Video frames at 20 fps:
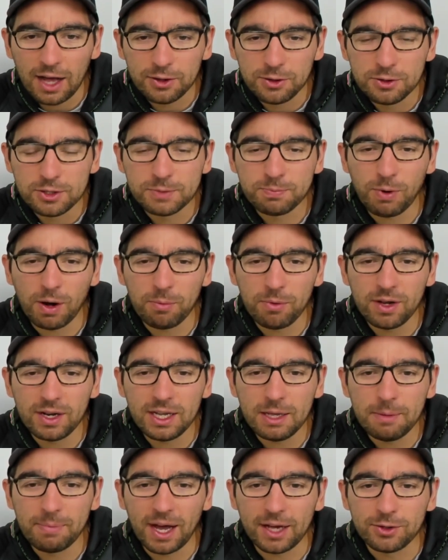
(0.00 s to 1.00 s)
used
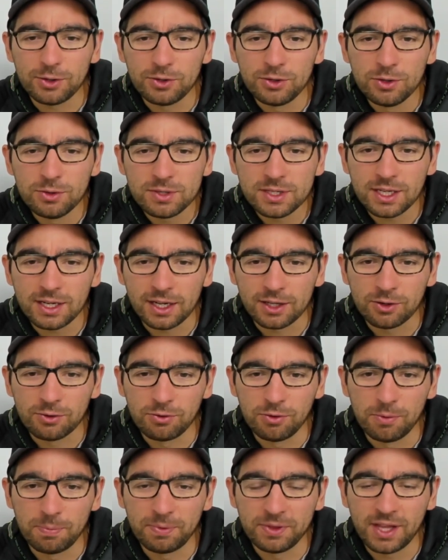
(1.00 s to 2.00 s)
primarily by the New Zealand
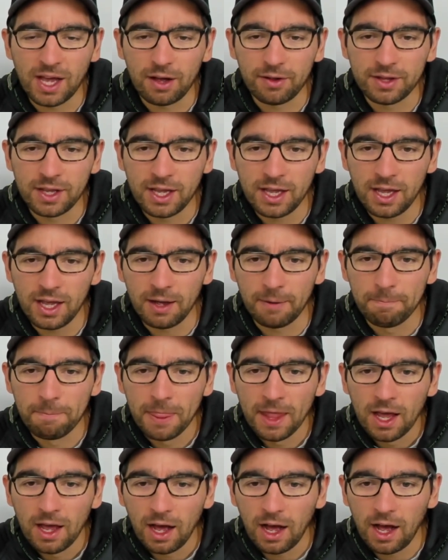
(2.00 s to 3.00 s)
group down here.
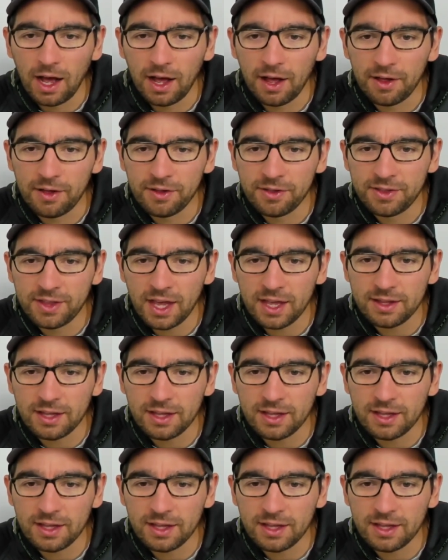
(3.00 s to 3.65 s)
Then